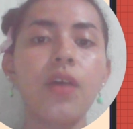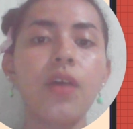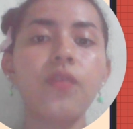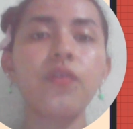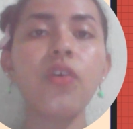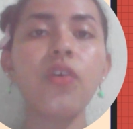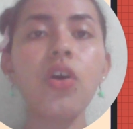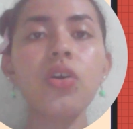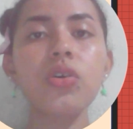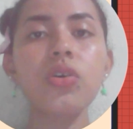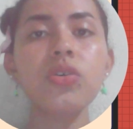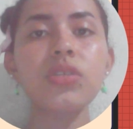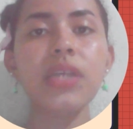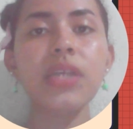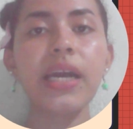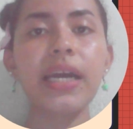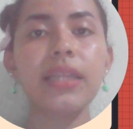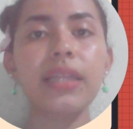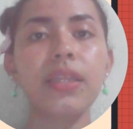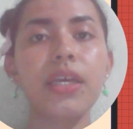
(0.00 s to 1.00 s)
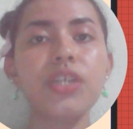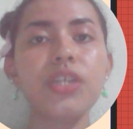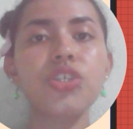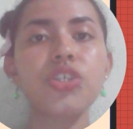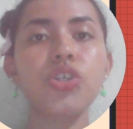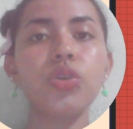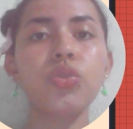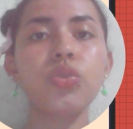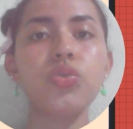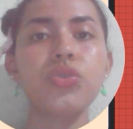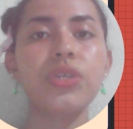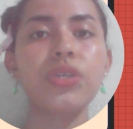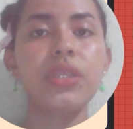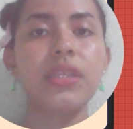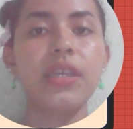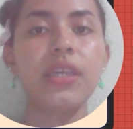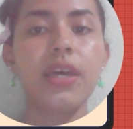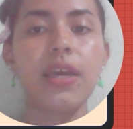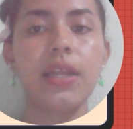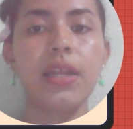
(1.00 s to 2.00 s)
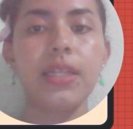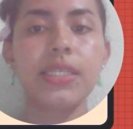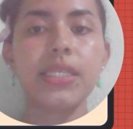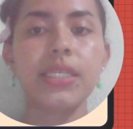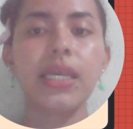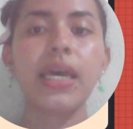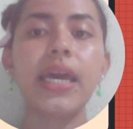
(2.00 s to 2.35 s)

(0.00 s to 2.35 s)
focus and attention to details.